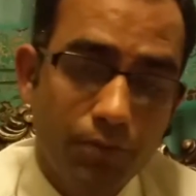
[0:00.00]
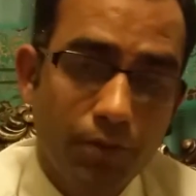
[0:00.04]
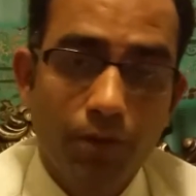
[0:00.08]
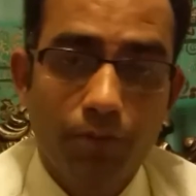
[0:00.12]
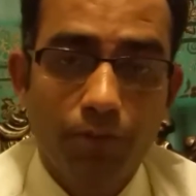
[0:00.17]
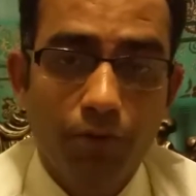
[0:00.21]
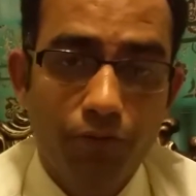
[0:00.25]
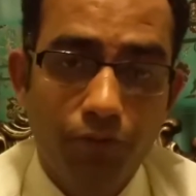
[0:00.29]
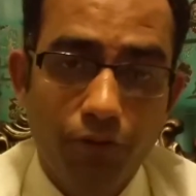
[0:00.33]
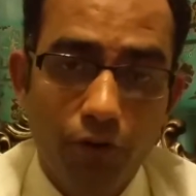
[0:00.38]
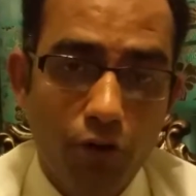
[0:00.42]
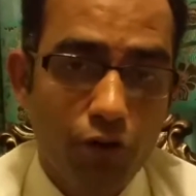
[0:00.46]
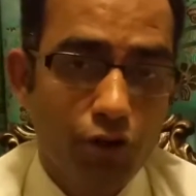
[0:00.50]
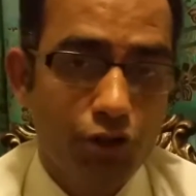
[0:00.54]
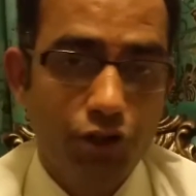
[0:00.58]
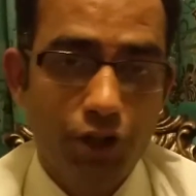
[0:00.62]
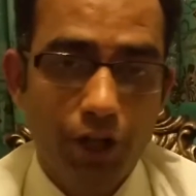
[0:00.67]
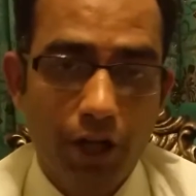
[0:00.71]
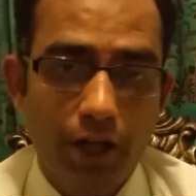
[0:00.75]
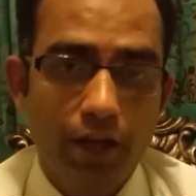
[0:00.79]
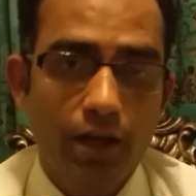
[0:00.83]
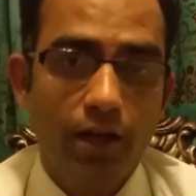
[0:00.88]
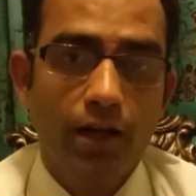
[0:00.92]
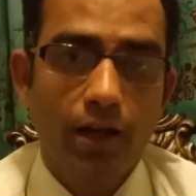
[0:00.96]
but before
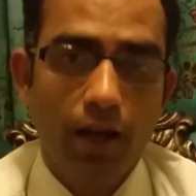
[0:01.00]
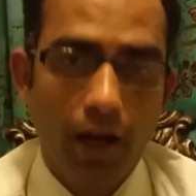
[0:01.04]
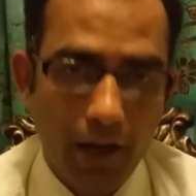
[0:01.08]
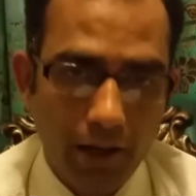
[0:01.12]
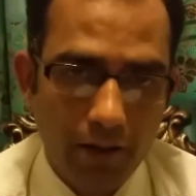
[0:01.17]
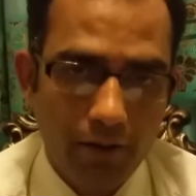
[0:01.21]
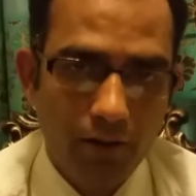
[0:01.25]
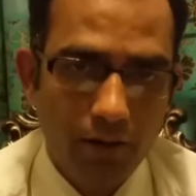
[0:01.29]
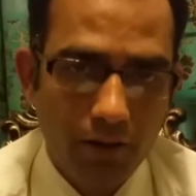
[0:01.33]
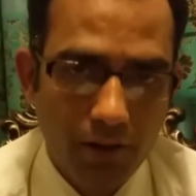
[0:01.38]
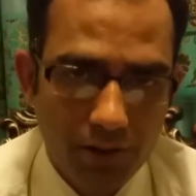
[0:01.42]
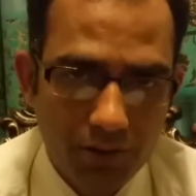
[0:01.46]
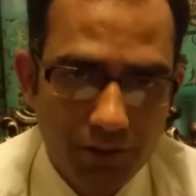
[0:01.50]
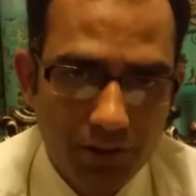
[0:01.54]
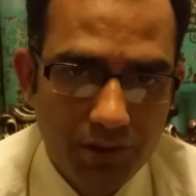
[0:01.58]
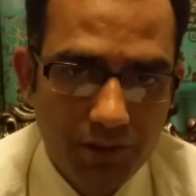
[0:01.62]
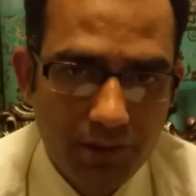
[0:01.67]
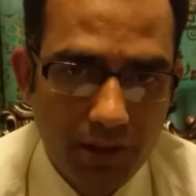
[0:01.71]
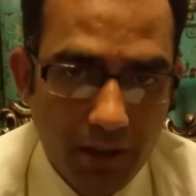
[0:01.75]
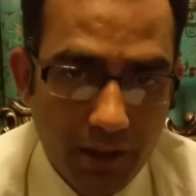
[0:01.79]
studying glycolysis,